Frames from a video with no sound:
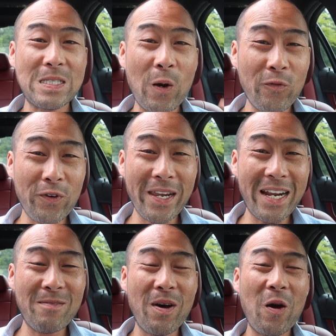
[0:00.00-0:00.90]
Don't
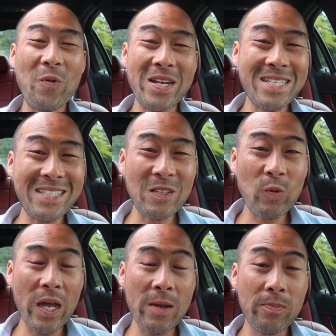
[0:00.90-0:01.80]
forget about windshield
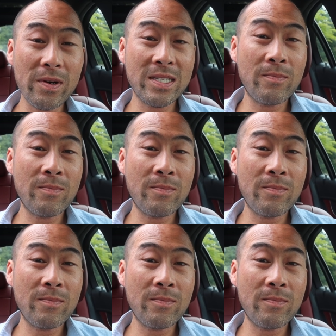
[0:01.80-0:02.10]
wipers,